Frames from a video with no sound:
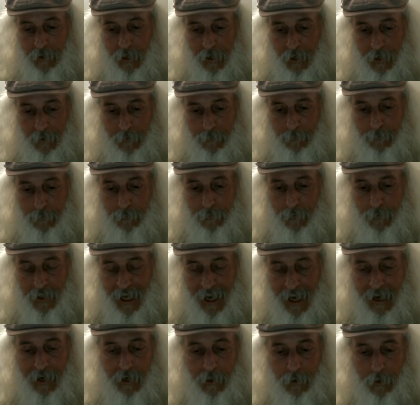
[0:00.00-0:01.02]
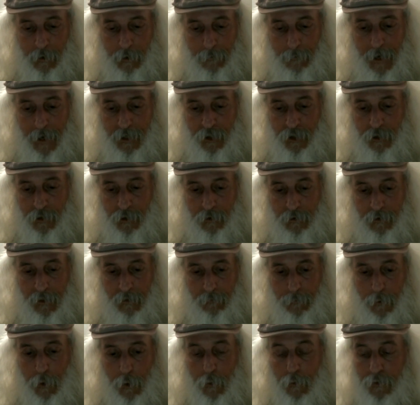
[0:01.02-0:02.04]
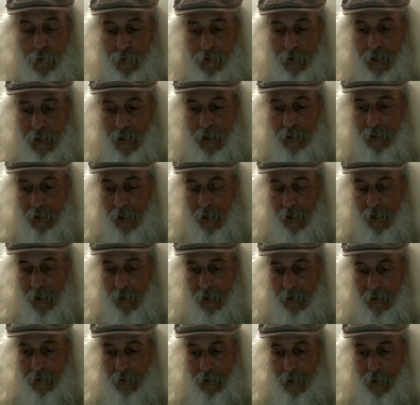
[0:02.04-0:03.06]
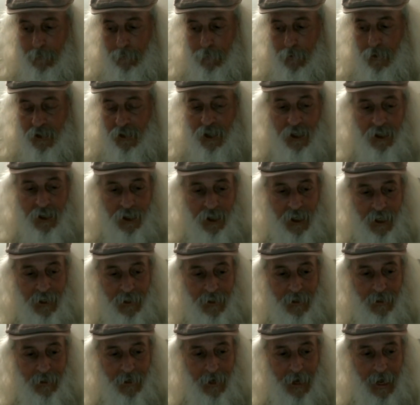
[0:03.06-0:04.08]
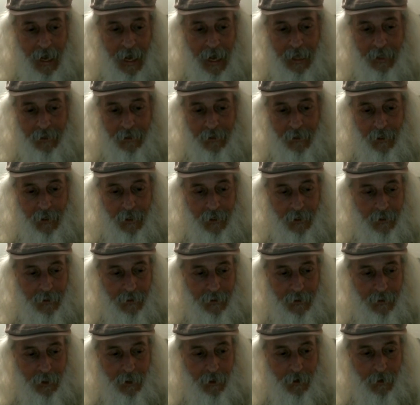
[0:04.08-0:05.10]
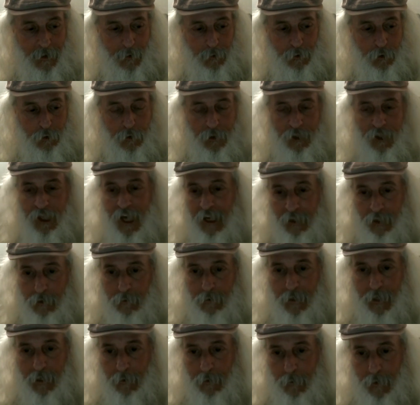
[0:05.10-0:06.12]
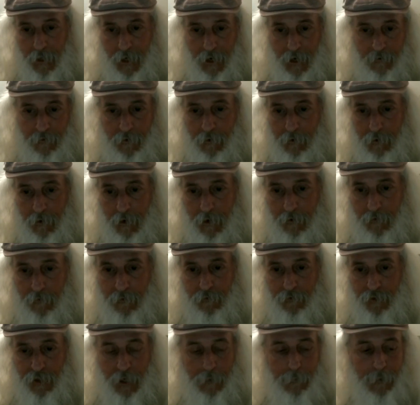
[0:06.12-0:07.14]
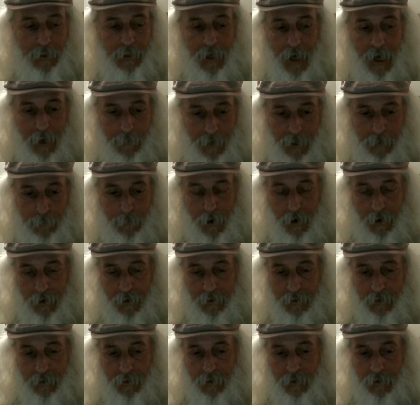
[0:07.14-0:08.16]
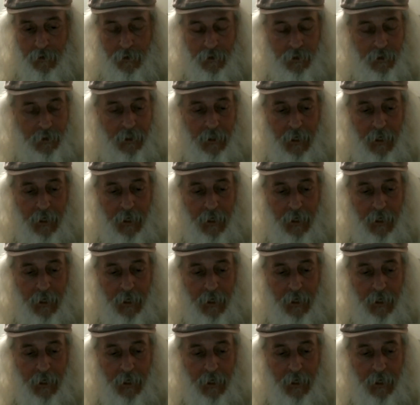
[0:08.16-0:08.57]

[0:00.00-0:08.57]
uh, tell or measure that both the the position and the you know trajectory or whatever of subatomic particles